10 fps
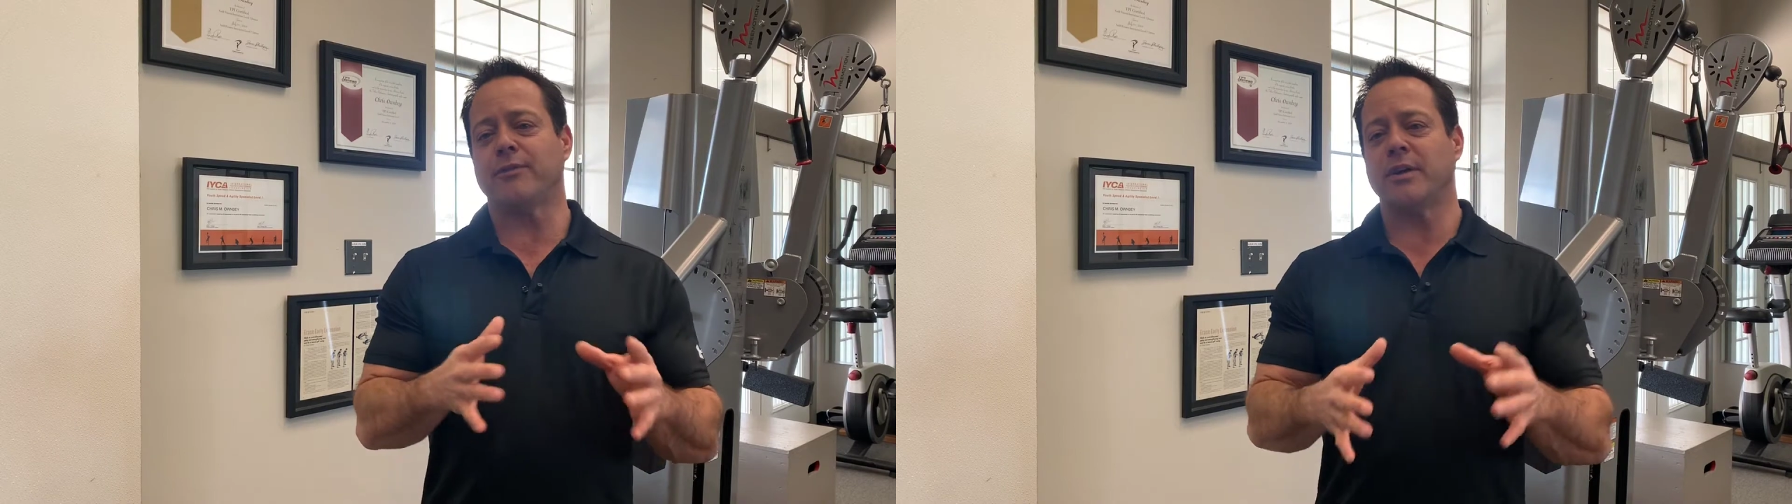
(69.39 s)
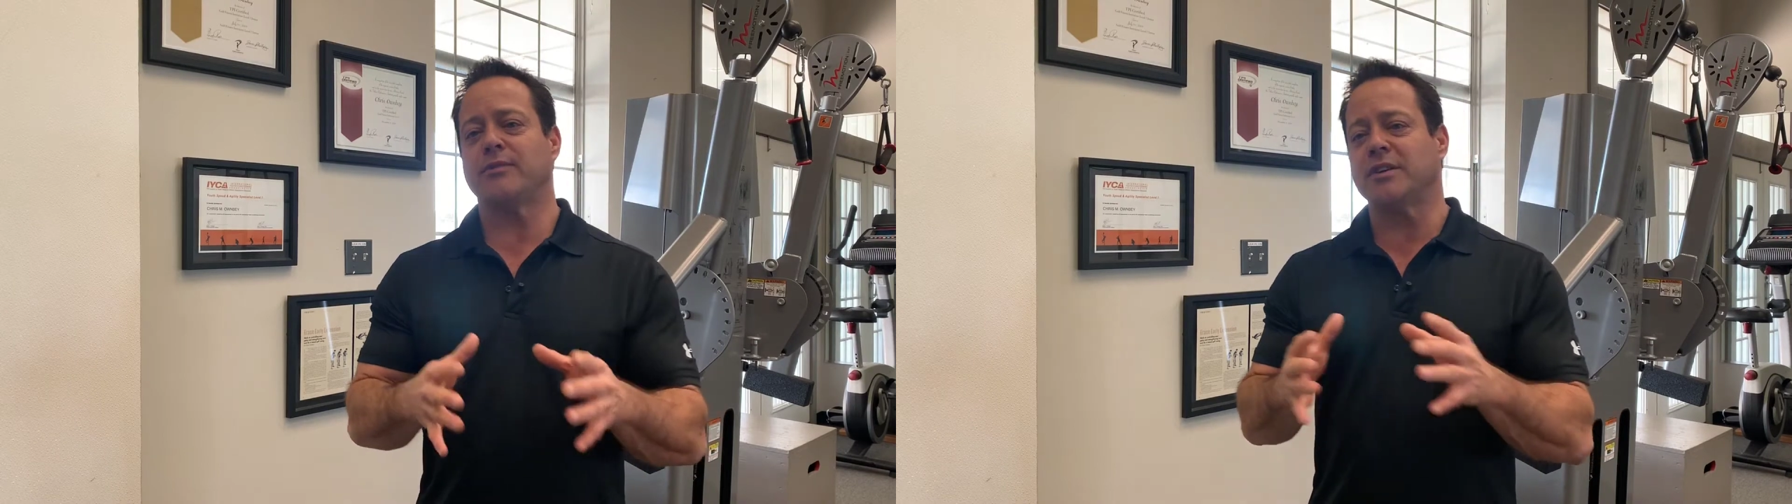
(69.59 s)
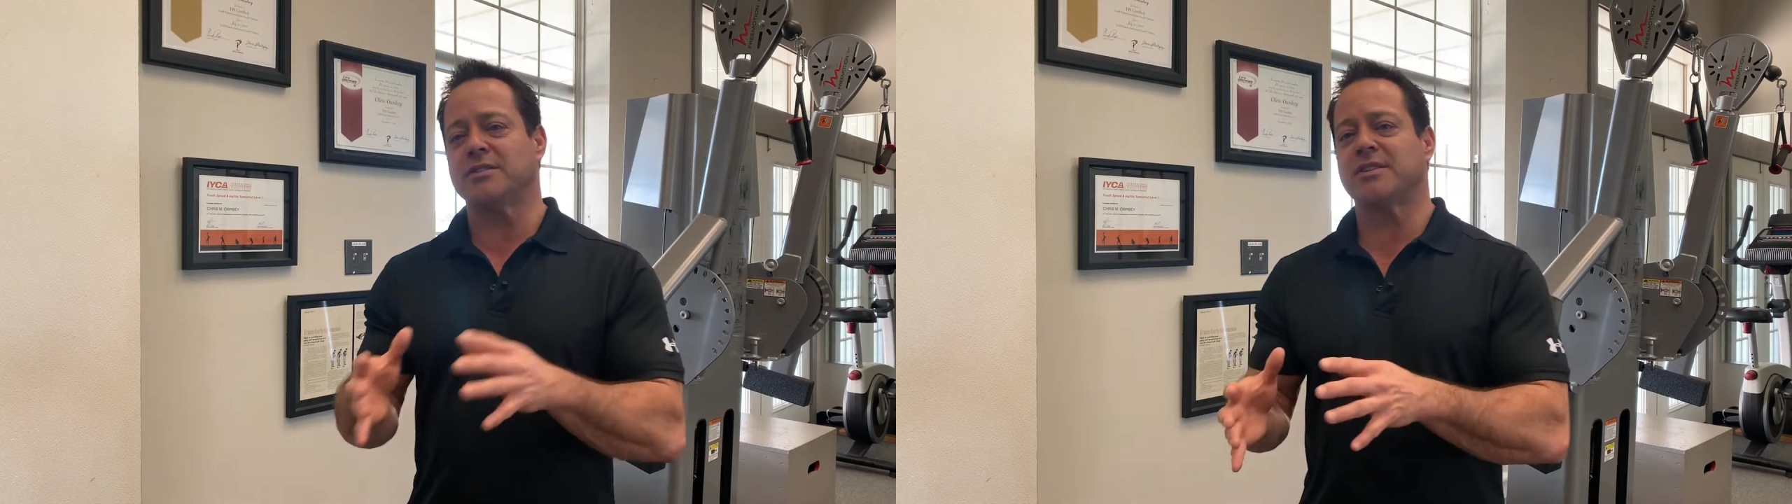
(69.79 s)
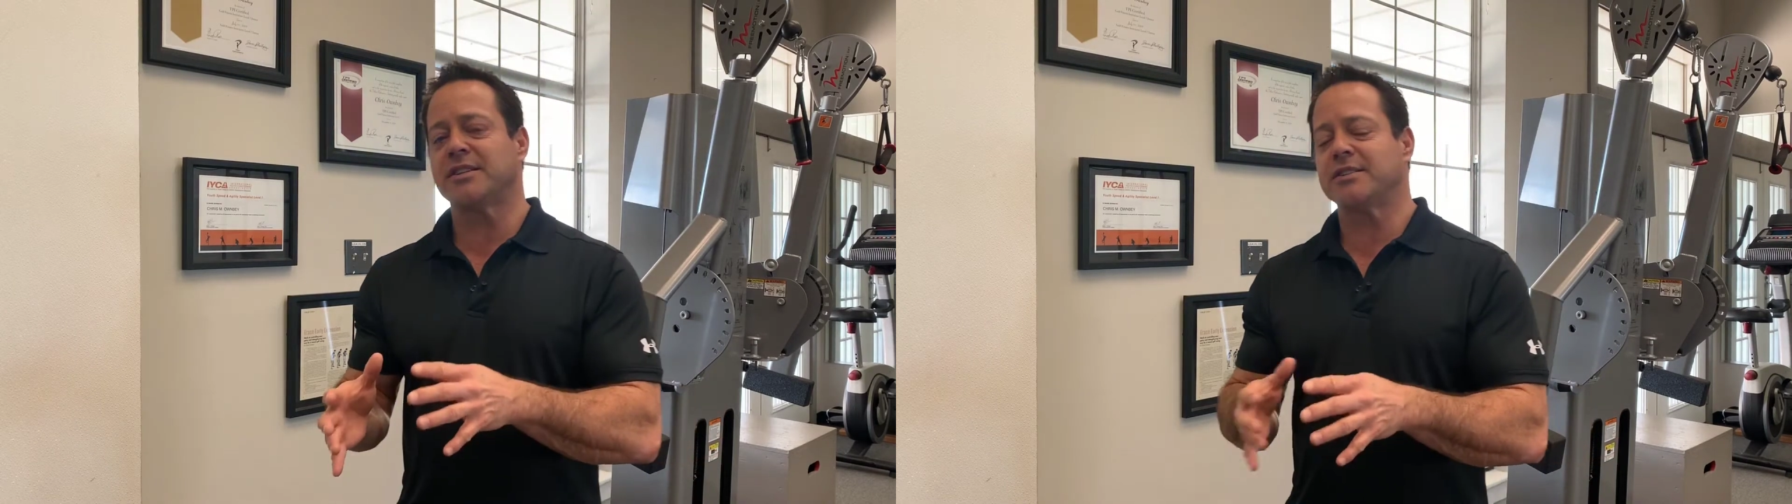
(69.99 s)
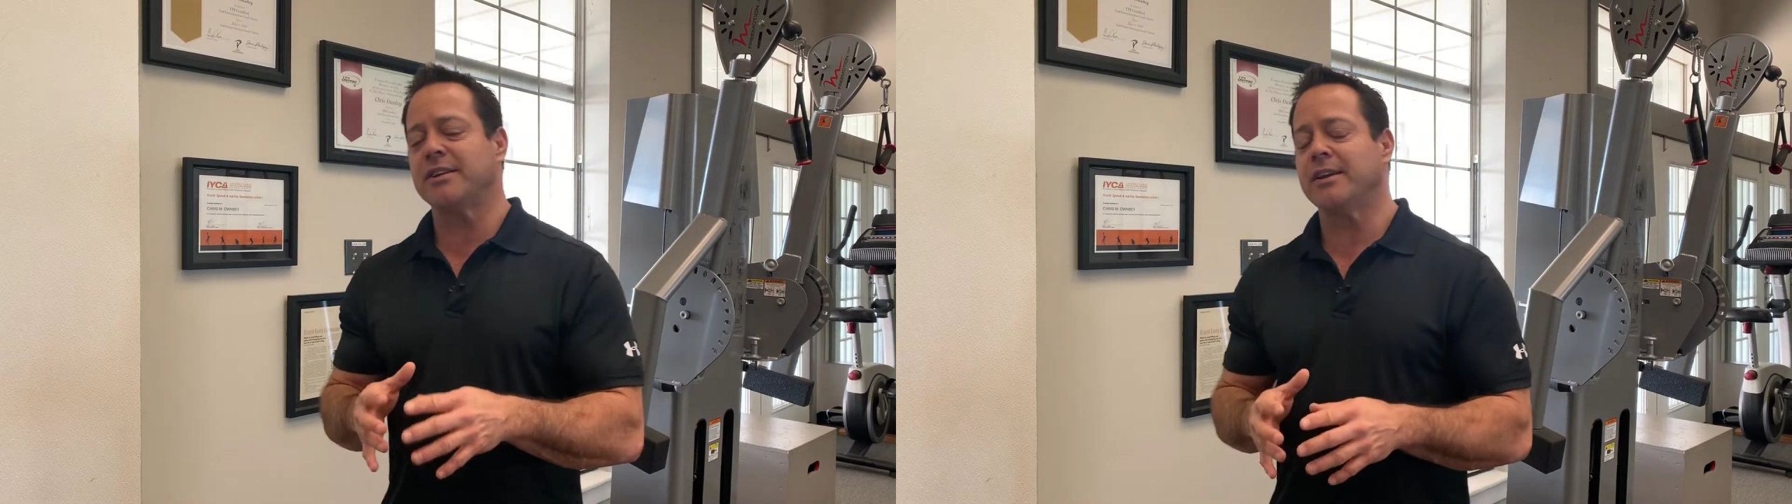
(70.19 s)
50,
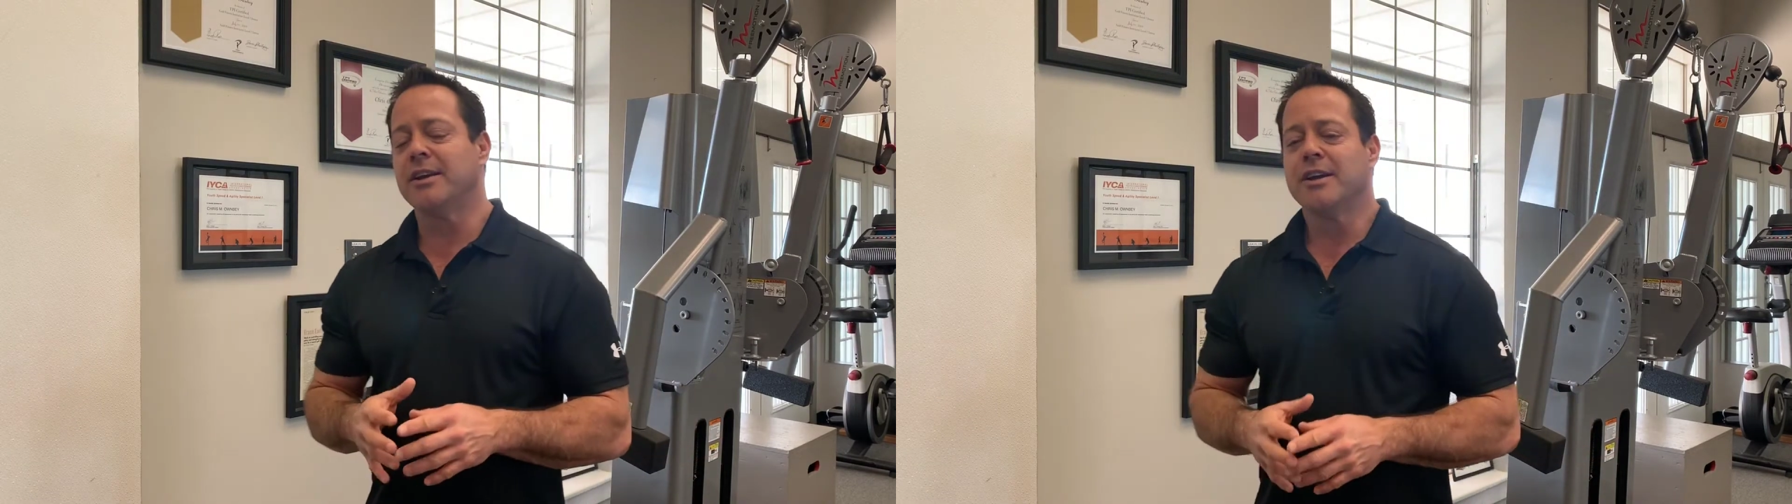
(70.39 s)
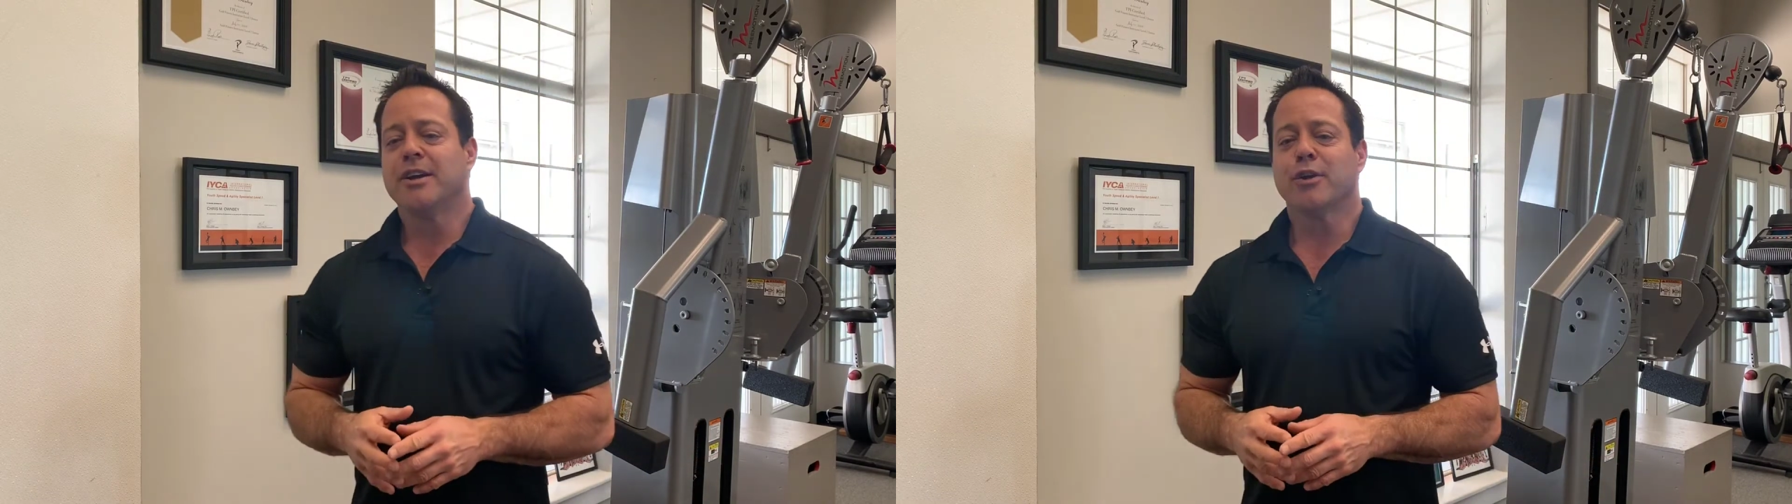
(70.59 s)
60,